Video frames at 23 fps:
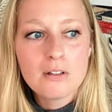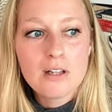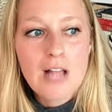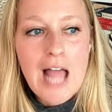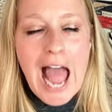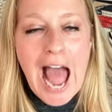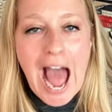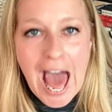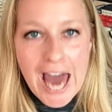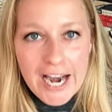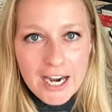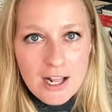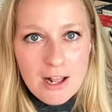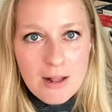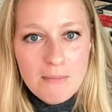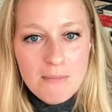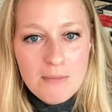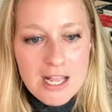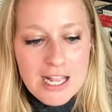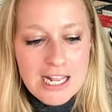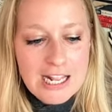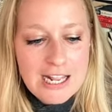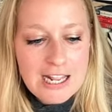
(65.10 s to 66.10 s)

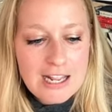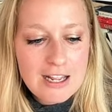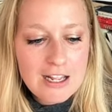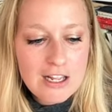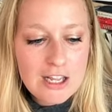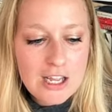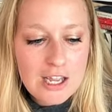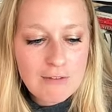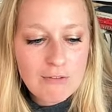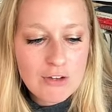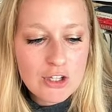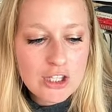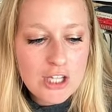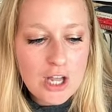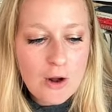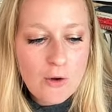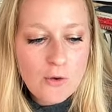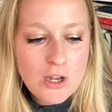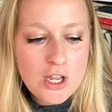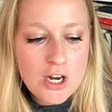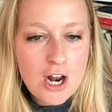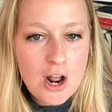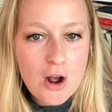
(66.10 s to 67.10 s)
Adam, even
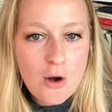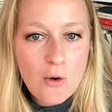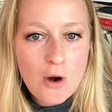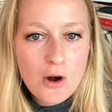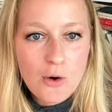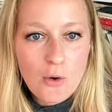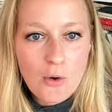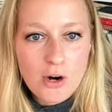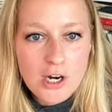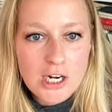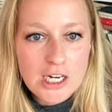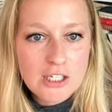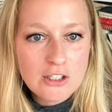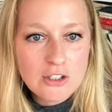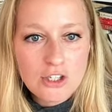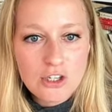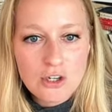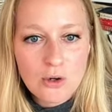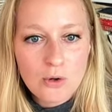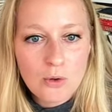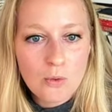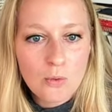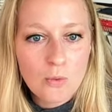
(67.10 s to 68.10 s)
though, according
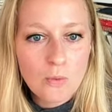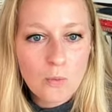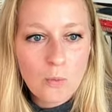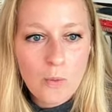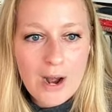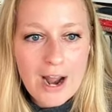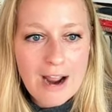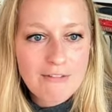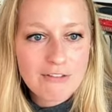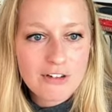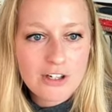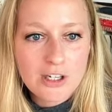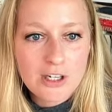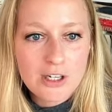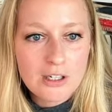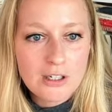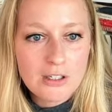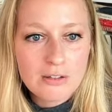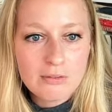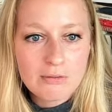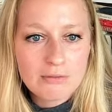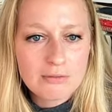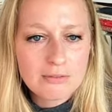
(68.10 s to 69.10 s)
to
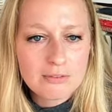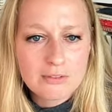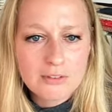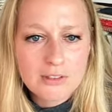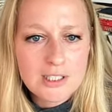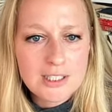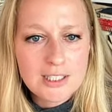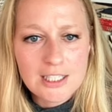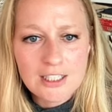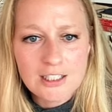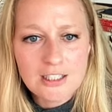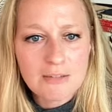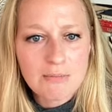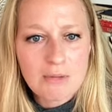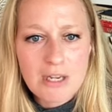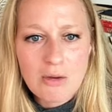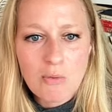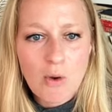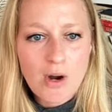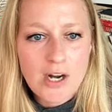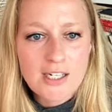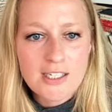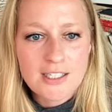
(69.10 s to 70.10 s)
whatever system he
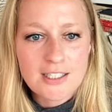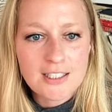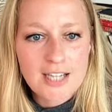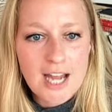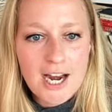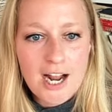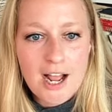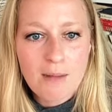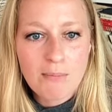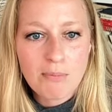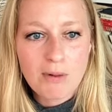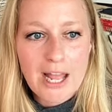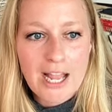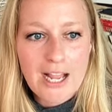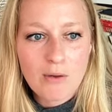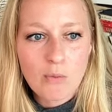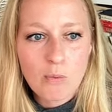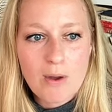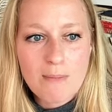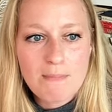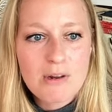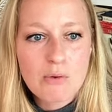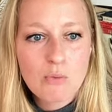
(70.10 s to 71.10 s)
wanted to set up, like,
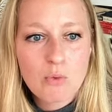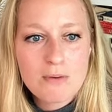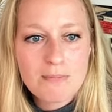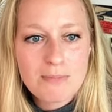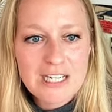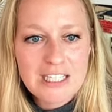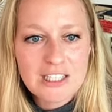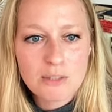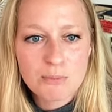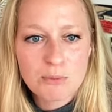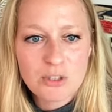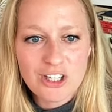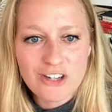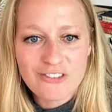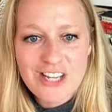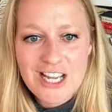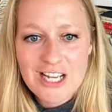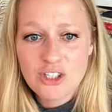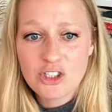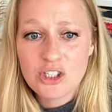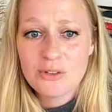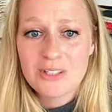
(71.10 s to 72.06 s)
women would be subservient.